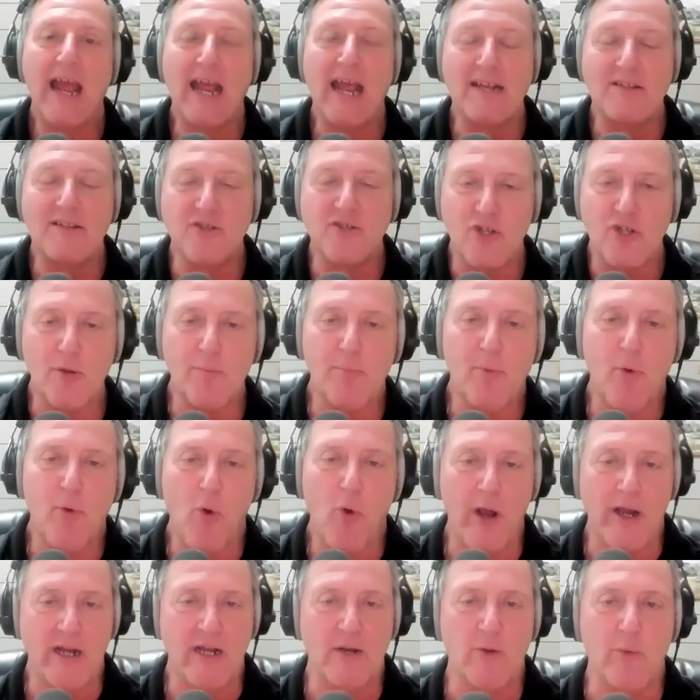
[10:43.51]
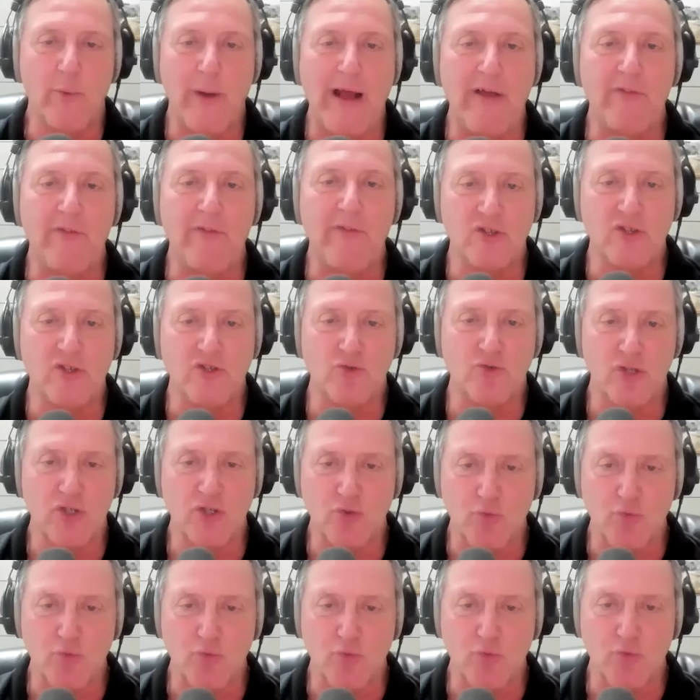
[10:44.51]
And to your point around this
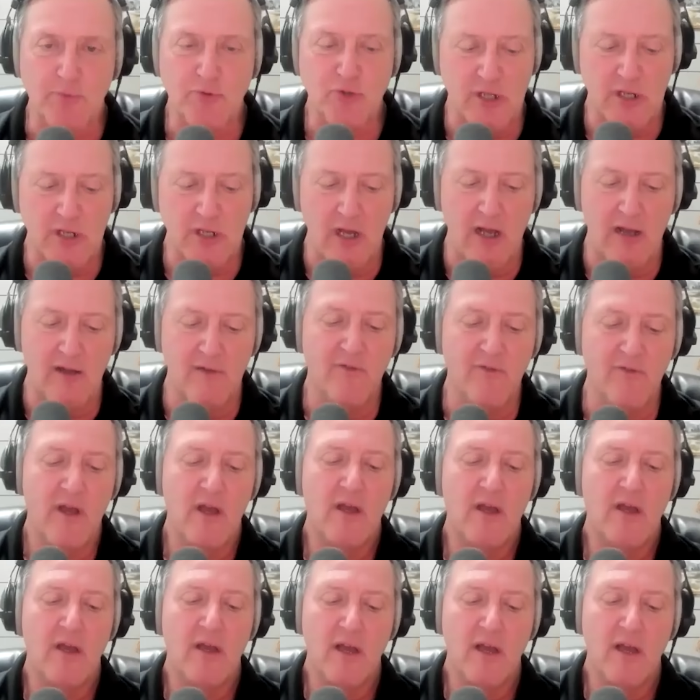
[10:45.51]
disruption of